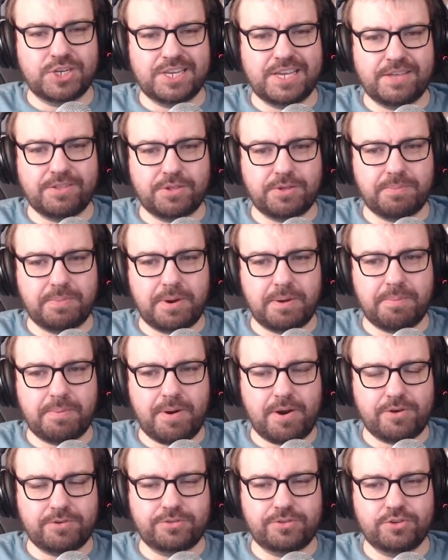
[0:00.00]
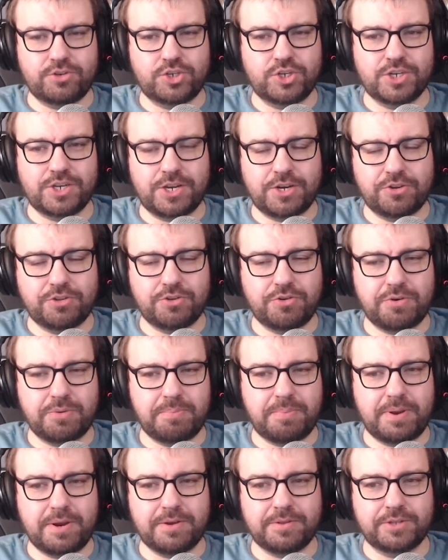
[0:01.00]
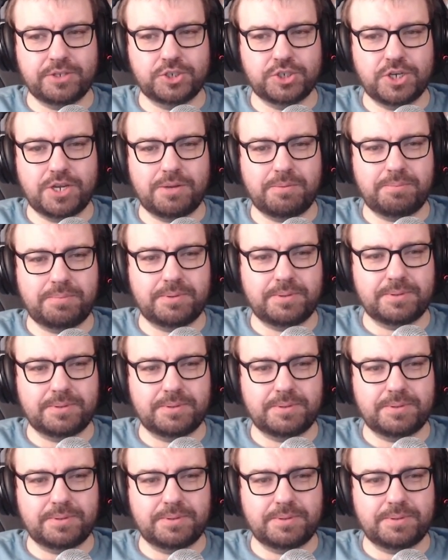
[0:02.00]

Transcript: can get the spare parts that she needs to repair the ship.